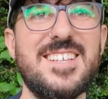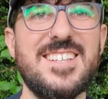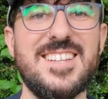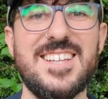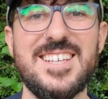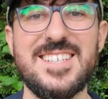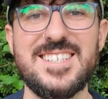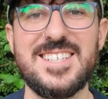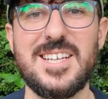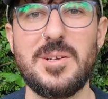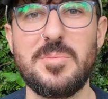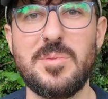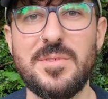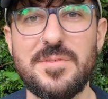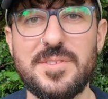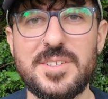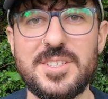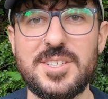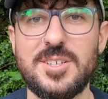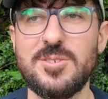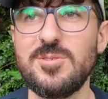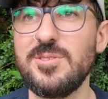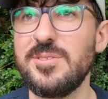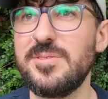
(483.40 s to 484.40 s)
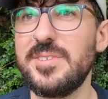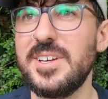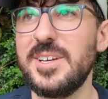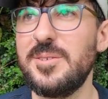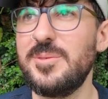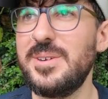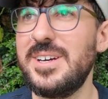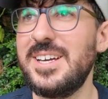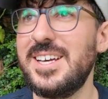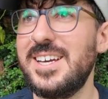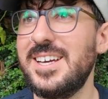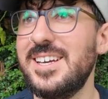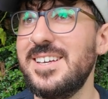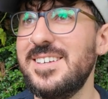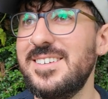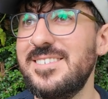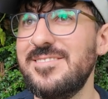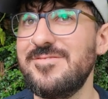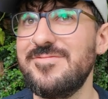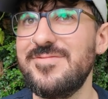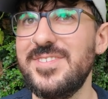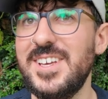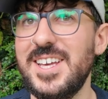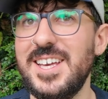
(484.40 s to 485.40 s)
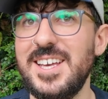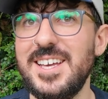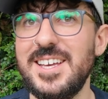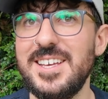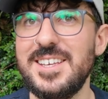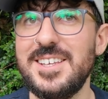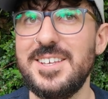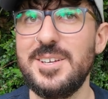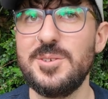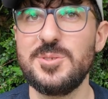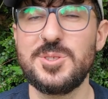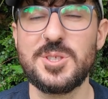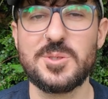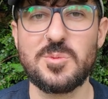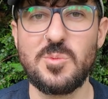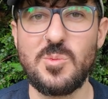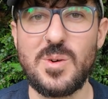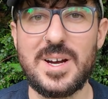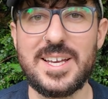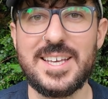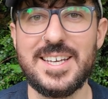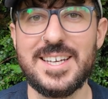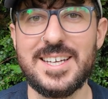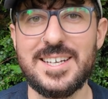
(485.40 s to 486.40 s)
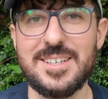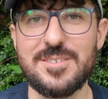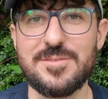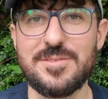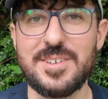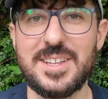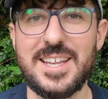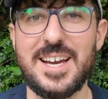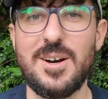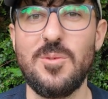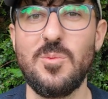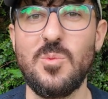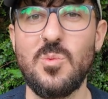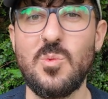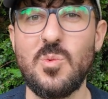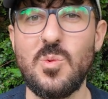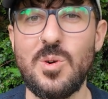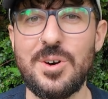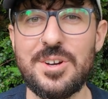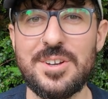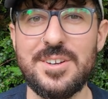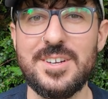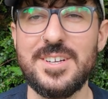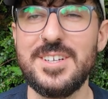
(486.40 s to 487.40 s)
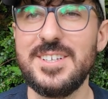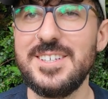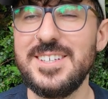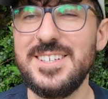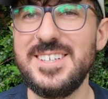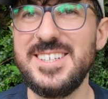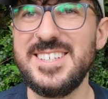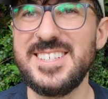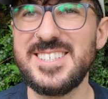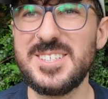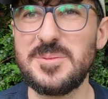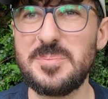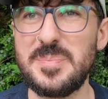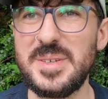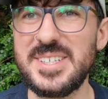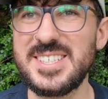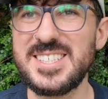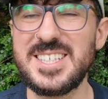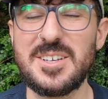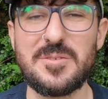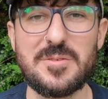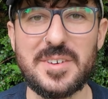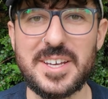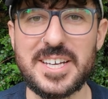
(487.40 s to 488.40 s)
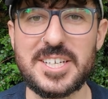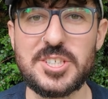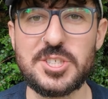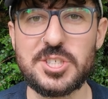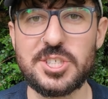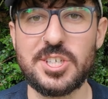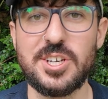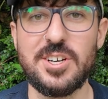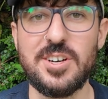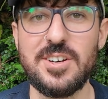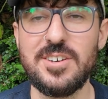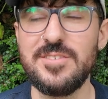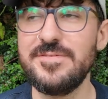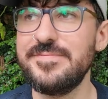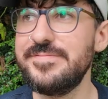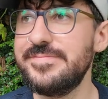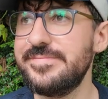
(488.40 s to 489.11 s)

This type of photography where you're just waiting for that one specific shot